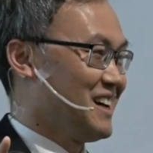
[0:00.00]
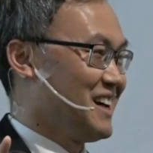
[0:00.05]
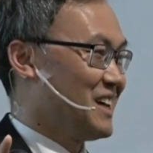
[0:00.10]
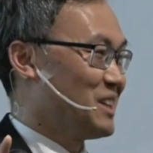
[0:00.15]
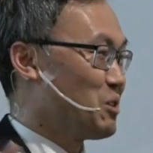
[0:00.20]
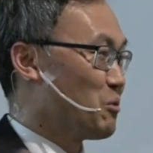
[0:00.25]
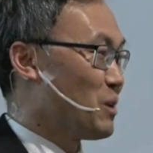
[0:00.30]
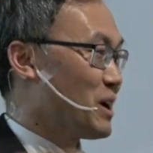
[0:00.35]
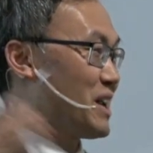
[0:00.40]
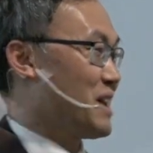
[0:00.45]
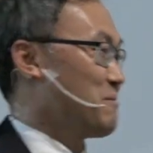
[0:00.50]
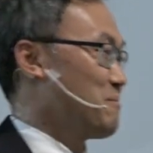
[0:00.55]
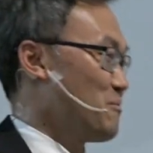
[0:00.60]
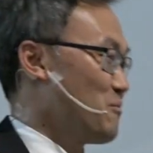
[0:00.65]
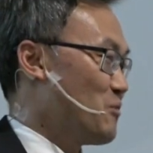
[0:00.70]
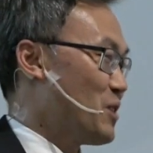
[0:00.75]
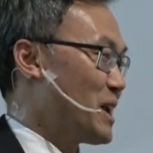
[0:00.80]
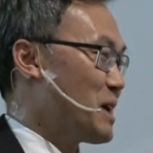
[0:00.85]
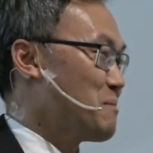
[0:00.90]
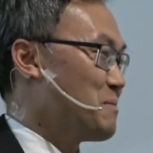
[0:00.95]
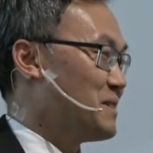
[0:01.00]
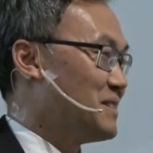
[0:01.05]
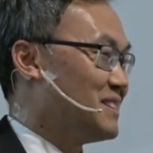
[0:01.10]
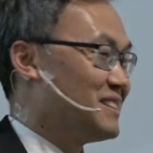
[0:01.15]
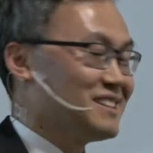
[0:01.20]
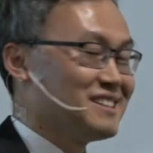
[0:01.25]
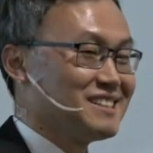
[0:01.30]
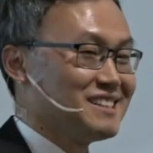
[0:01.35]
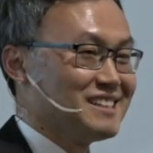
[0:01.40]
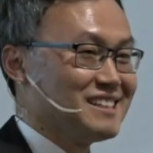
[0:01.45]
And then what, ha what happened?
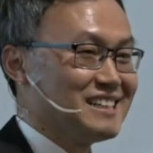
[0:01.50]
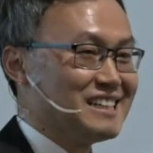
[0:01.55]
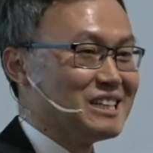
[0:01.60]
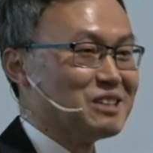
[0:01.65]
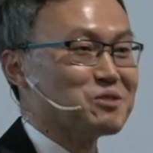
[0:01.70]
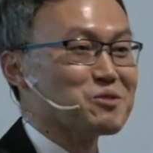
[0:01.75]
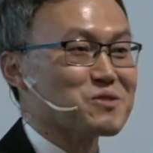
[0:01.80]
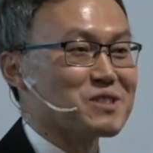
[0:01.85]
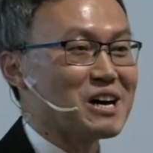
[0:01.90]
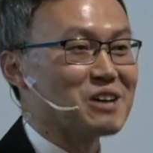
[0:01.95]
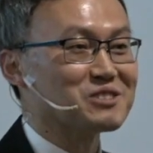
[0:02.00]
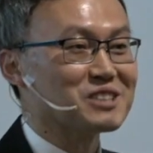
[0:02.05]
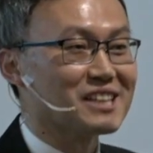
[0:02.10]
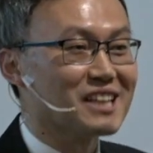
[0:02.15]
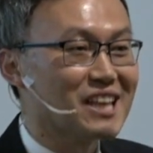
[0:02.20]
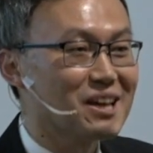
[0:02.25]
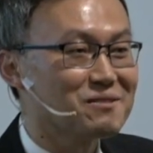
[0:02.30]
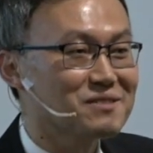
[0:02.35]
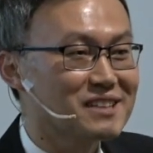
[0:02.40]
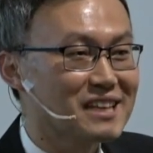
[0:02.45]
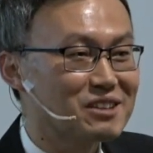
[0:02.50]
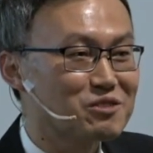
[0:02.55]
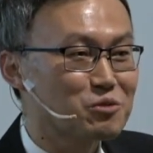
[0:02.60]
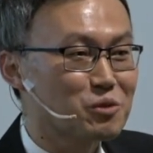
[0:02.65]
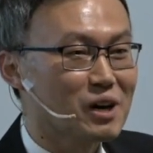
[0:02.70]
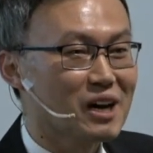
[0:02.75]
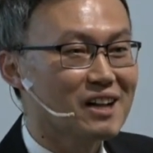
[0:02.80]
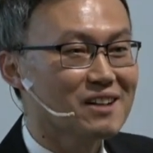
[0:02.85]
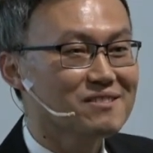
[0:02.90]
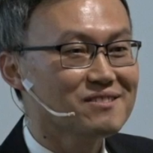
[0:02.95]
In 2011 and
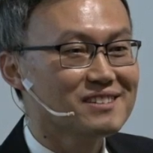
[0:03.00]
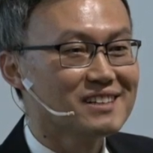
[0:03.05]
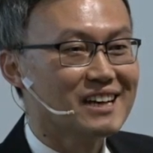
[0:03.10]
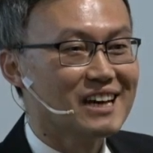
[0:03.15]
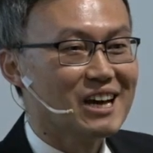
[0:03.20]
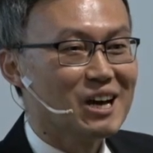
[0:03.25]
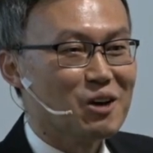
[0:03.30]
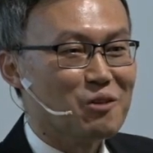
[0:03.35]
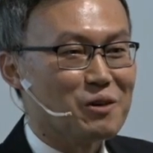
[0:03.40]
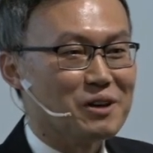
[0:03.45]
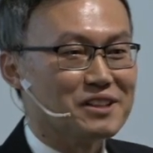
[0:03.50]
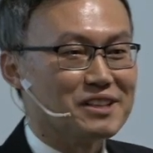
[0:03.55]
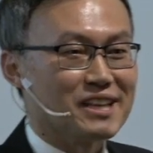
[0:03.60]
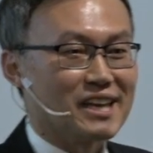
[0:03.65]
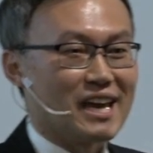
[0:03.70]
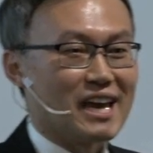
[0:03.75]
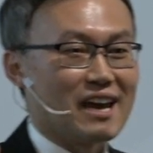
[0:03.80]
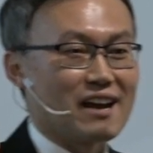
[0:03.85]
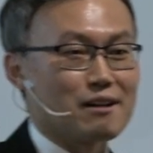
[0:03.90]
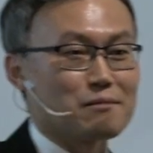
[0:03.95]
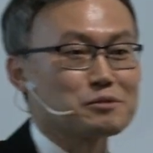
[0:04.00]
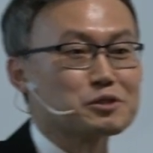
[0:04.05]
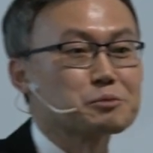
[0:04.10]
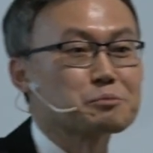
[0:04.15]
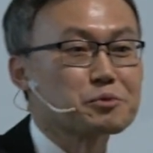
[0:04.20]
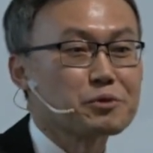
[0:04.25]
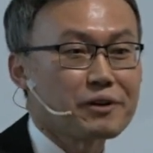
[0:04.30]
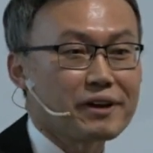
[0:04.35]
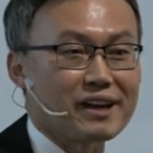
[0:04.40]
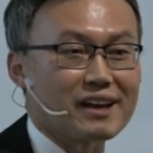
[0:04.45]
12, when the Arab
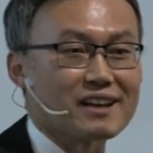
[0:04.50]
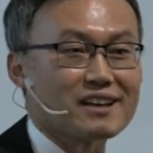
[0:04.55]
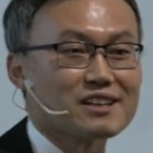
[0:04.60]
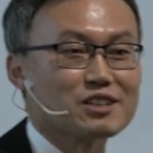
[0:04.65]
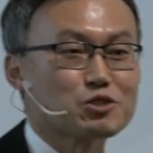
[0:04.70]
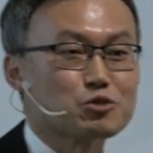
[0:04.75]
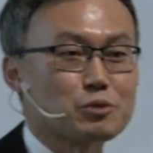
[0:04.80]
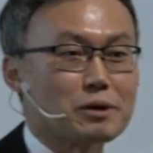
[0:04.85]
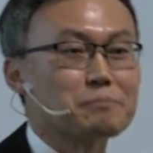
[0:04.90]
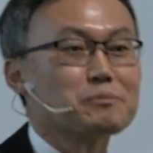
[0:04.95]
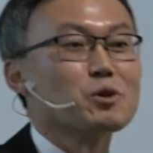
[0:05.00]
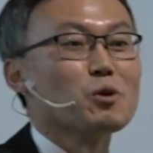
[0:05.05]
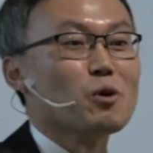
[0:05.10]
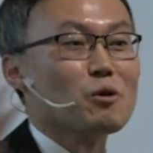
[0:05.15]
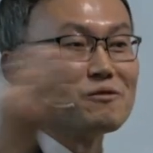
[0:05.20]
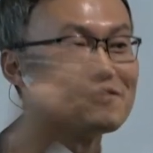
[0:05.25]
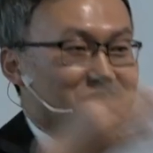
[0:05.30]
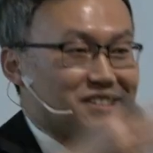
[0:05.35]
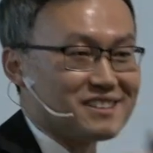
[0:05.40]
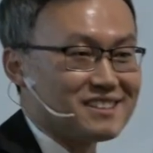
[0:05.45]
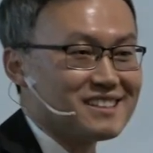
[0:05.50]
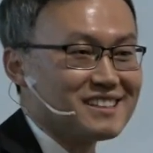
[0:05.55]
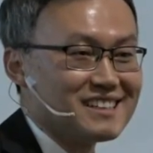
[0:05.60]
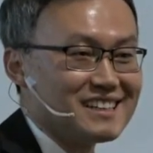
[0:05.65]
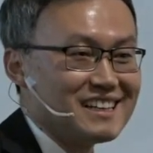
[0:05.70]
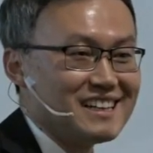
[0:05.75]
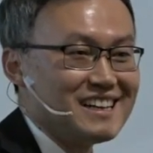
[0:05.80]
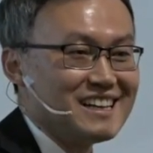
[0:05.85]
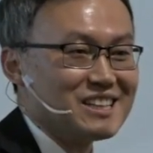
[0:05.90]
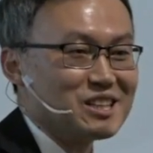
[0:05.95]
Spring swept over
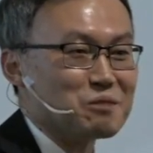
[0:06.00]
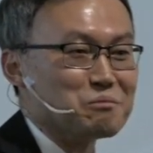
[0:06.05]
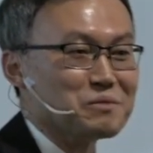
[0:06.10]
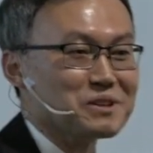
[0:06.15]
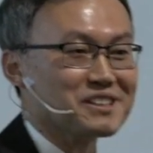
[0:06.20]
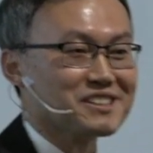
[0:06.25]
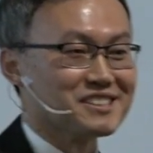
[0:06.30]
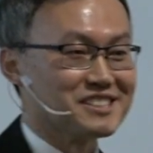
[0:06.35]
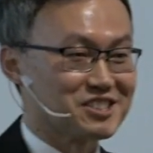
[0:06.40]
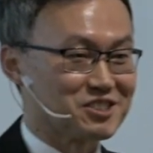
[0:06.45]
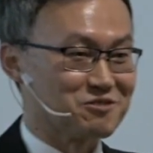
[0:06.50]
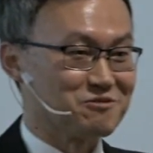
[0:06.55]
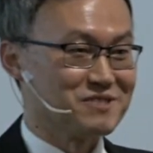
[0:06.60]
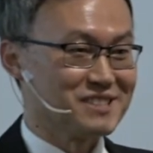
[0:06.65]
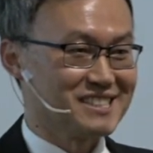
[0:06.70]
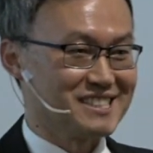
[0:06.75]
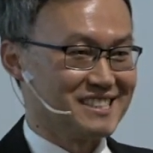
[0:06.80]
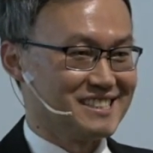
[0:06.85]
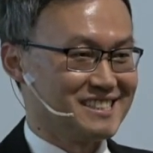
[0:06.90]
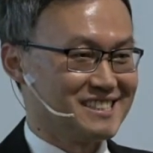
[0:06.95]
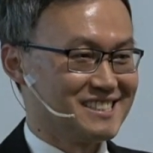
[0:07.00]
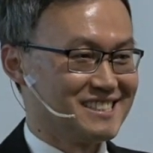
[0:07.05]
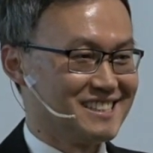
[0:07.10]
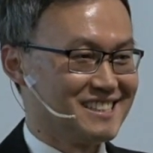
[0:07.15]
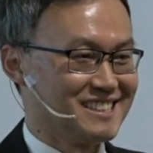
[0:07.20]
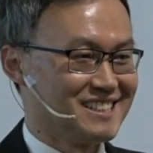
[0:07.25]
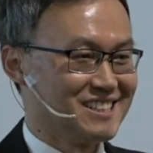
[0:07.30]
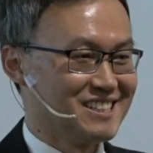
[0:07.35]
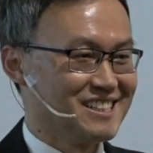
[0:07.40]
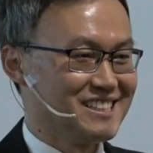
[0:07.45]
the Middle Eastern regions,
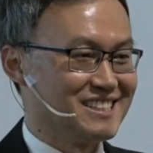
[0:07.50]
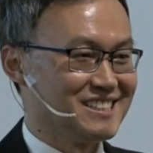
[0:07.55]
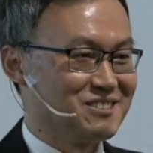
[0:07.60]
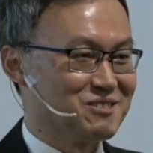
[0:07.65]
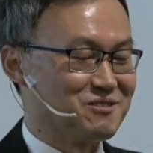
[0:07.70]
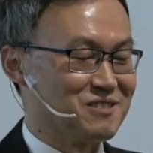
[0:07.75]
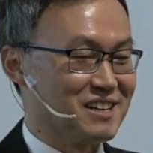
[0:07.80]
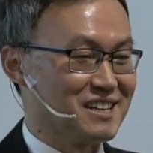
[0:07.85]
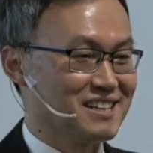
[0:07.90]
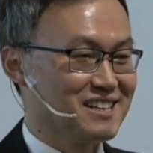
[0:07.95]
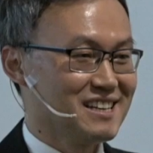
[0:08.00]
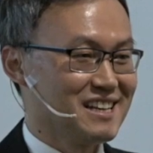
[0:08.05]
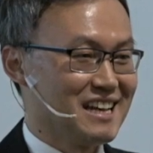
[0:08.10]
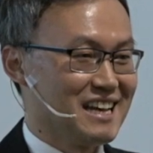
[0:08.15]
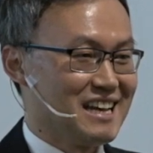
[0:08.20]
right?